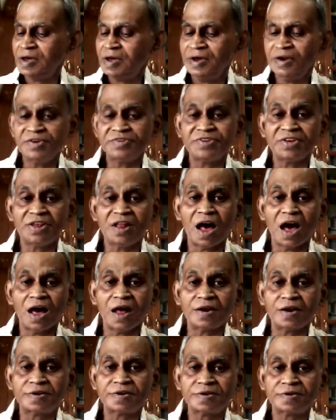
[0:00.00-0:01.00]
he's
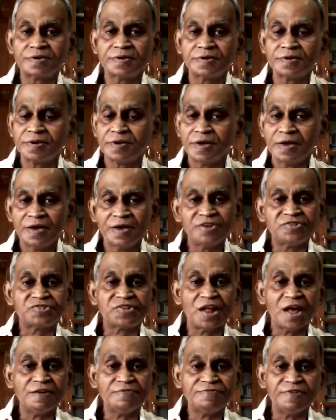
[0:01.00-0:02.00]
inert, he's
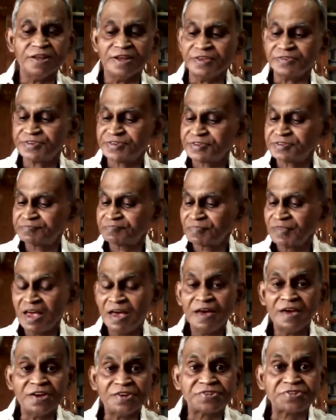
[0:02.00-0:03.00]
lifeless,
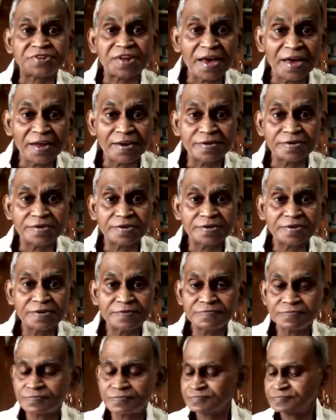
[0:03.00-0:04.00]
he's dead.
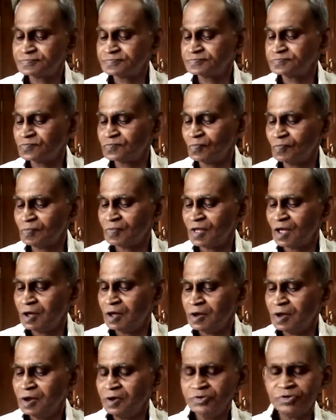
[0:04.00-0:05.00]

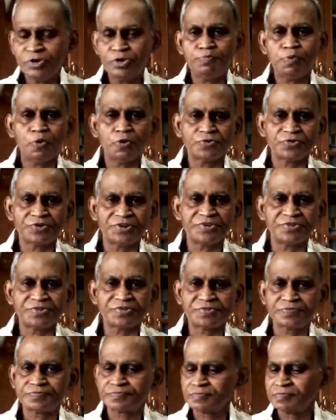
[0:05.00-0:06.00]
She
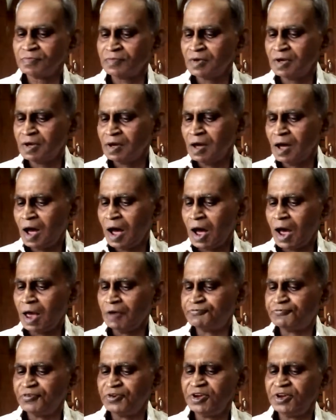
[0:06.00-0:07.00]
pauses. I
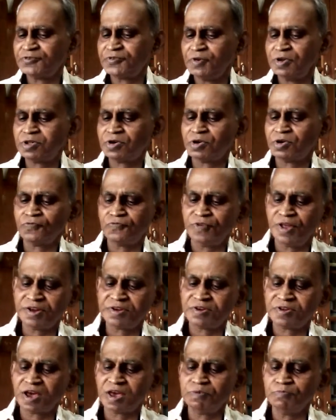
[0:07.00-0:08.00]
freeze with
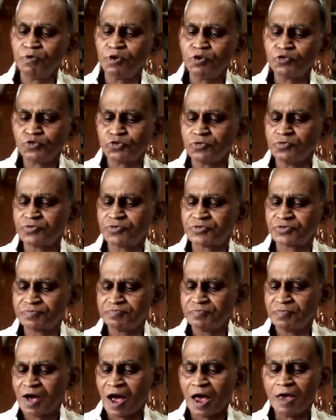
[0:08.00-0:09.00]
conflicting emotions.
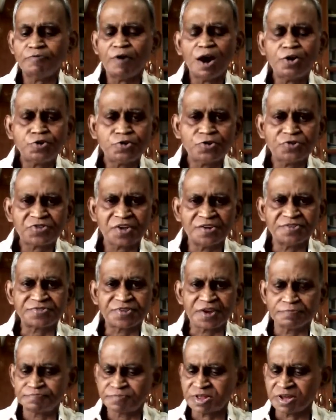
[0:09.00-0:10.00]
I want to say
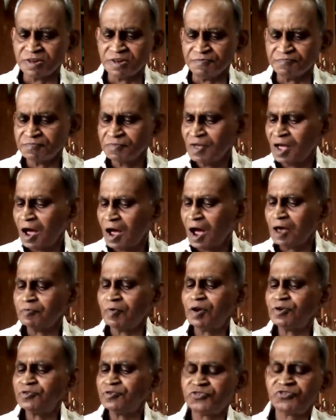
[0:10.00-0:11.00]
something. I
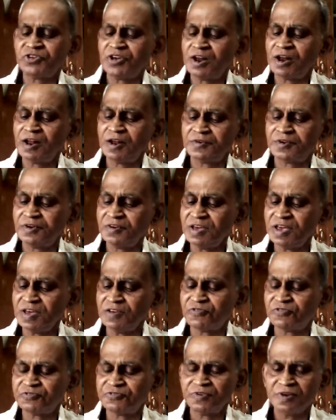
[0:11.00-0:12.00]
want to share her
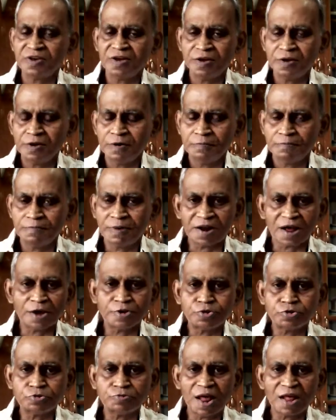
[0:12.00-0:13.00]
grief, but I
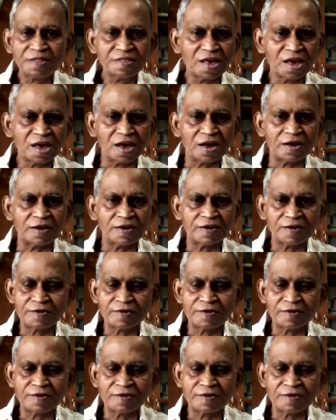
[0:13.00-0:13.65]
do nothing.